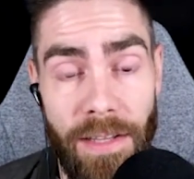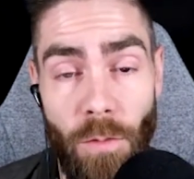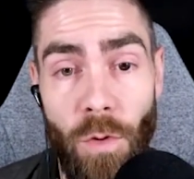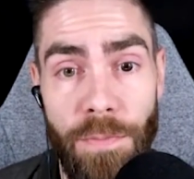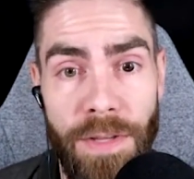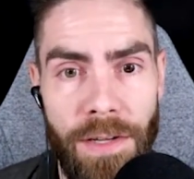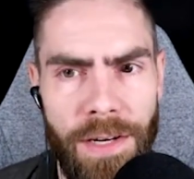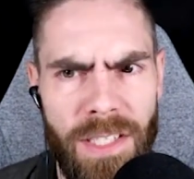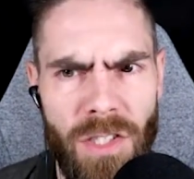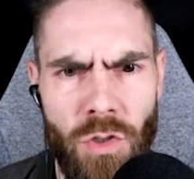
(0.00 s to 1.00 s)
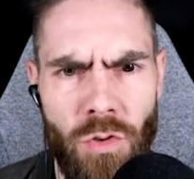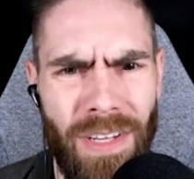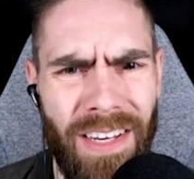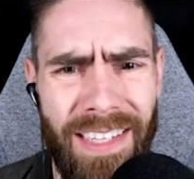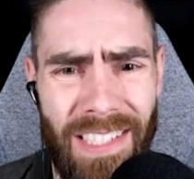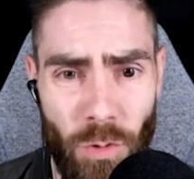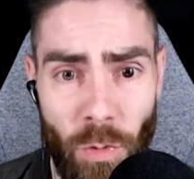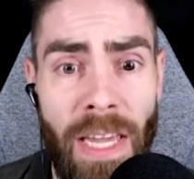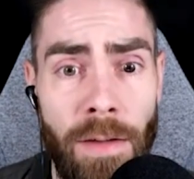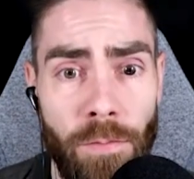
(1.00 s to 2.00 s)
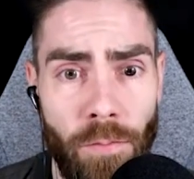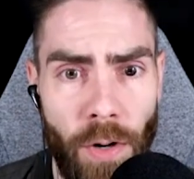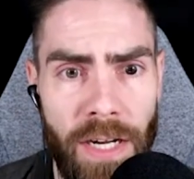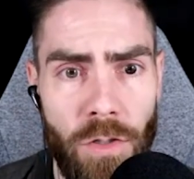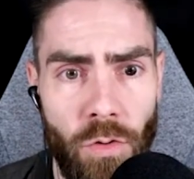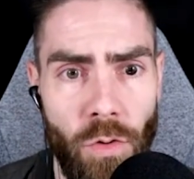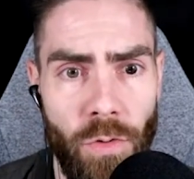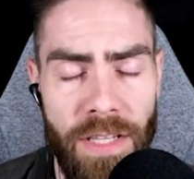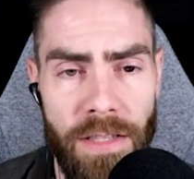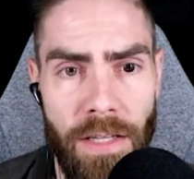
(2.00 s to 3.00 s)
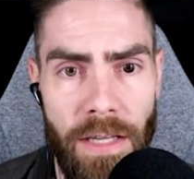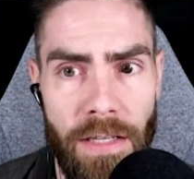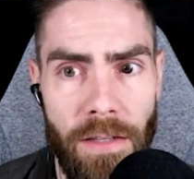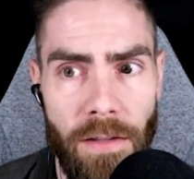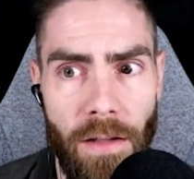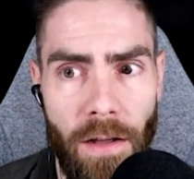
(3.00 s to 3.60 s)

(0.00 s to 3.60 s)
It would be an ex- an extreme breakthrough in in